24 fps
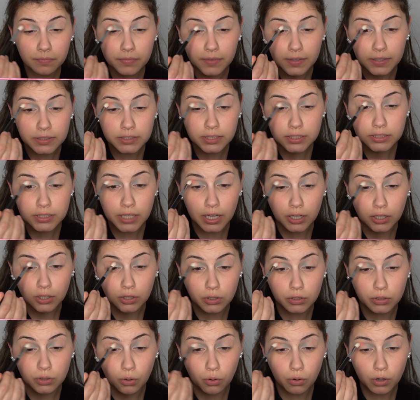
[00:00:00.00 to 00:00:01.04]
This is a
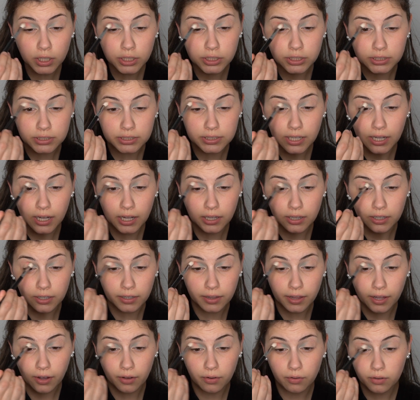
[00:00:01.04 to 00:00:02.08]
gorgeous color
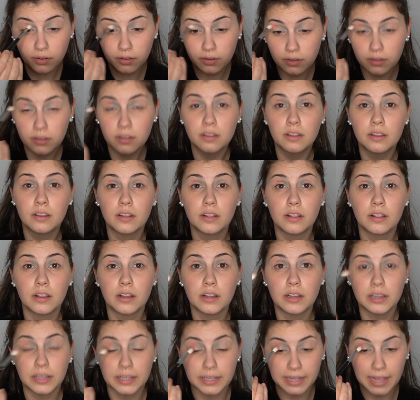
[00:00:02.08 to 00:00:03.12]
though.
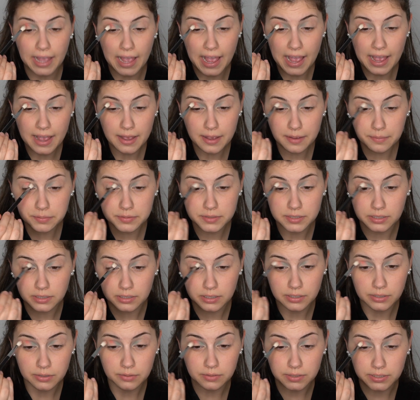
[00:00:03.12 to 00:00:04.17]
Like
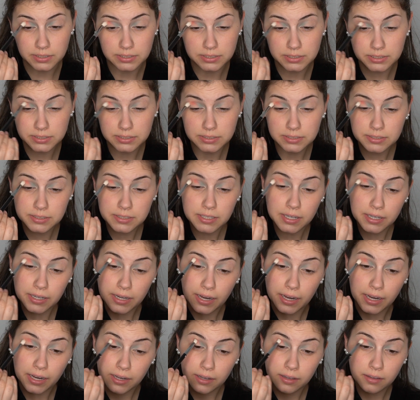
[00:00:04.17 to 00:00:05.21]
absolutely
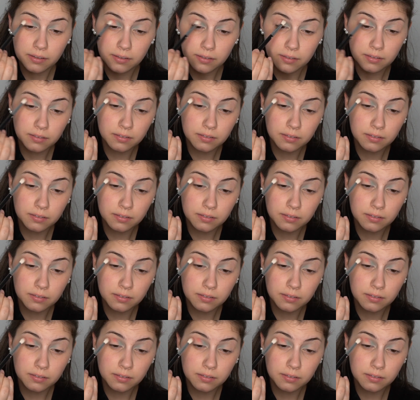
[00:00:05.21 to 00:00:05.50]
stunning.